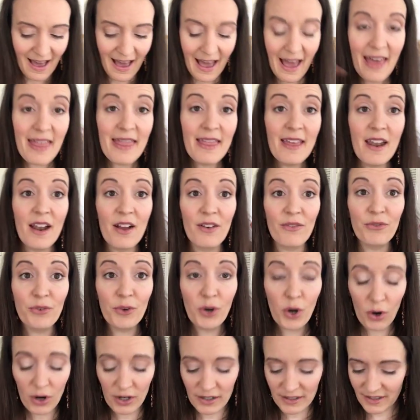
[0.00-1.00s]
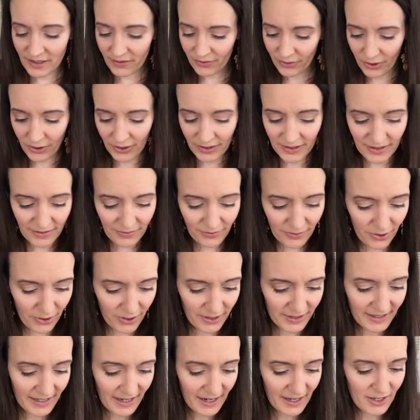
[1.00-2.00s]
And then of course,
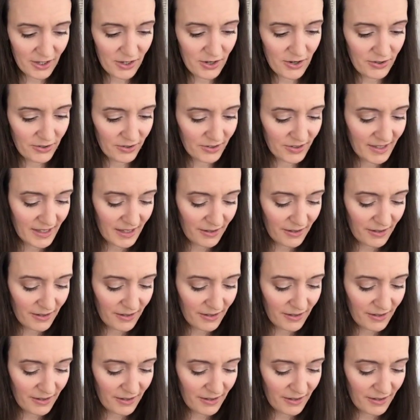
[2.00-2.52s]
I use